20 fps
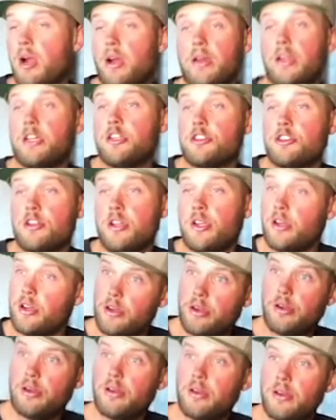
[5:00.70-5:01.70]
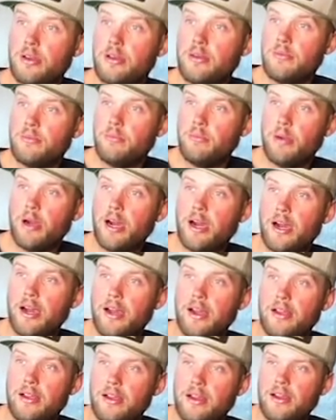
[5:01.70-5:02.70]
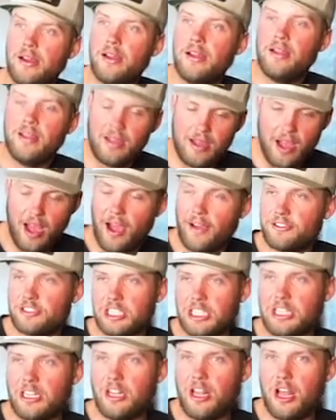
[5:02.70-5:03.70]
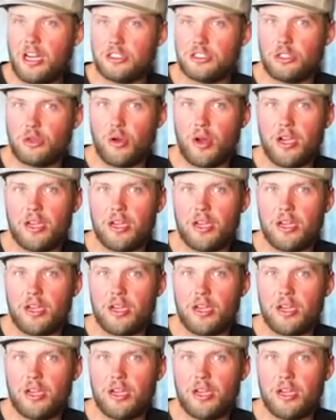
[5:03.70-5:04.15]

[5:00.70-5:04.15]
not an engineer, but I've seen a lot of